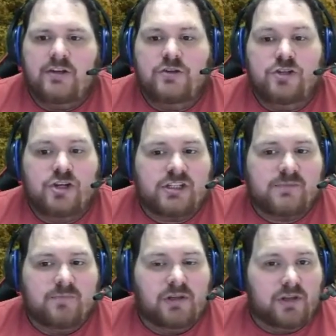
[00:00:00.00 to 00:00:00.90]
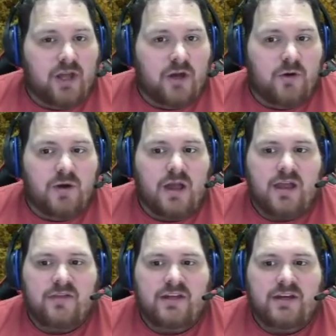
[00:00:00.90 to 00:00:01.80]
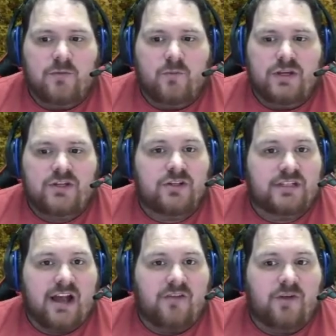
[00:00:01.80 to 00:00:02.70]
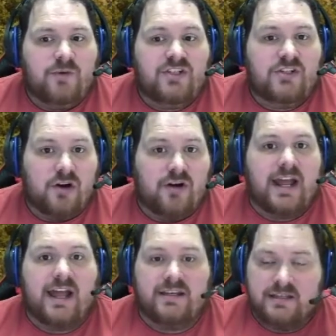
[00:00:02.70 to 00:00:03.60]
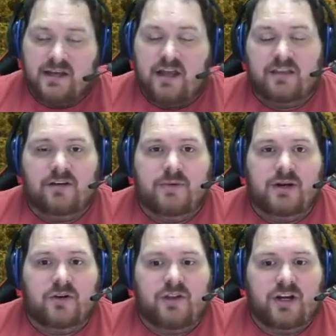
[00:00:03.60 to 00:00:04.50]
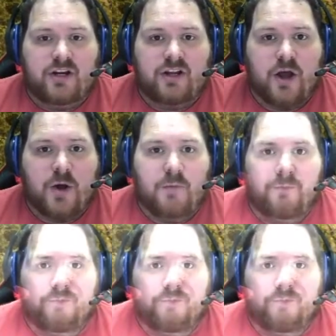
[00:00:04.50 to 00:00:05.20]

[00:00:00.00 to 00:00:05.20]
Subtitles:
just below the winter town that we started at a little bit earlier ago.